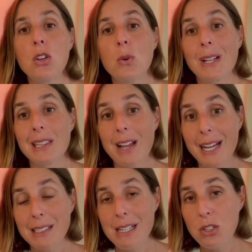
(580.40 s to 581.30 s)
You are
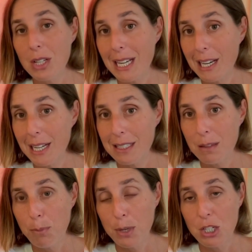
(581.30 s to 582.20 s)
likely to get less
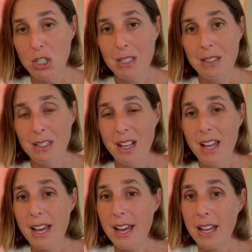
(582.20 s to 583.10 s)
impressions
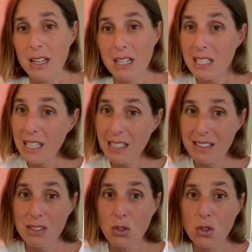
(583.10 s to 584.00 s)
and
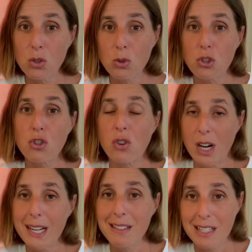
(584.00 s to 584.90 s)
clicks as Google's
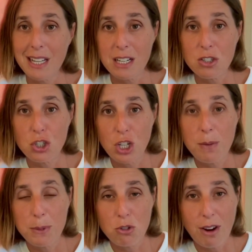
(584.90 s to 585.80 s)
trying to get
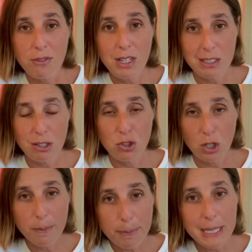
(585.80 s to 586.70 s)
cheaper traffic, so
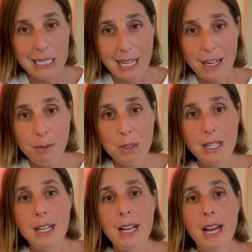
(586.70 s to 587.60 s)
don't be alarmed.
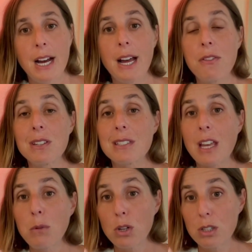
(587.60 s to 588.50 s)
Uh, and the
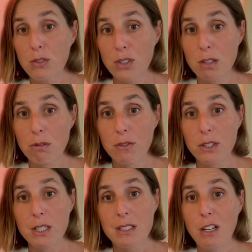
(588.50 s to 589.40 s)
same goes for the
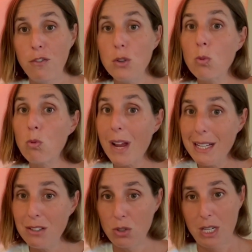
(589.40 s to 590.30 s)
reverse. If you
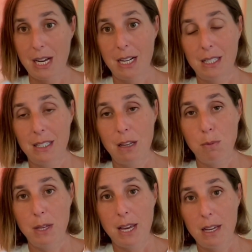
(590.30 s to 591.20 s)
raise your target C
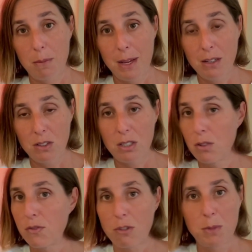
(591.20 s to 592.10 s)
P A amount,
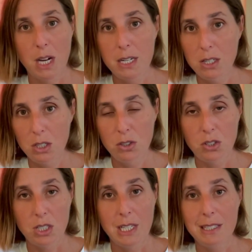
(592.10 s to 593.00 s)
so from ninety
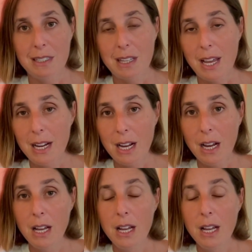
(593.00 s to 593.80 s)
dollars to let's say uh,